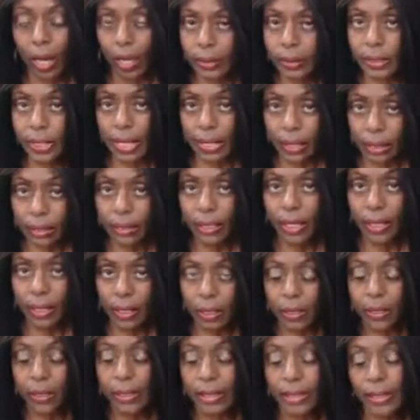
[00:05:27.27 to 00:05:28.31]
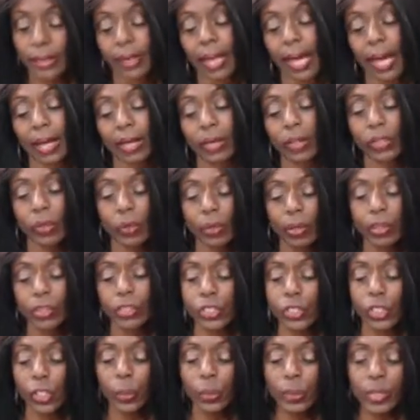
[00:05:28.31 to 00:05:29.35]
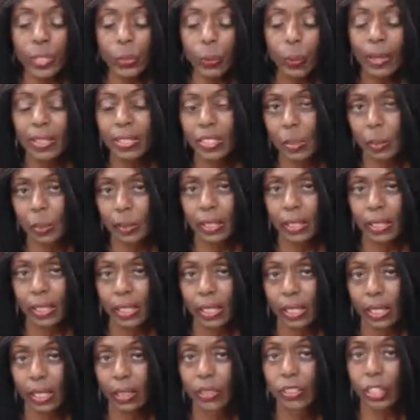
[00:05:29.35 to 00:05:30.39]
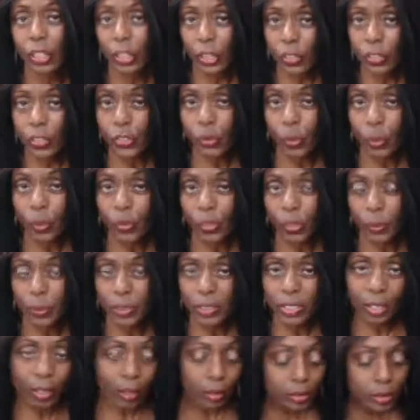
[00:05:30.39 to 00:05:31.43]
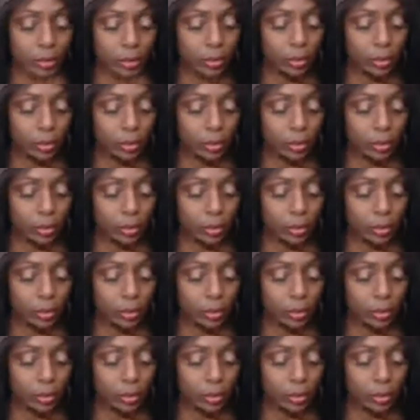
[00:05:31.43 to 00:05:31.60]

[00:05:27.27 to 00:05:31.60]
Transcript: Take a look at that. It's your responsibility to control your results.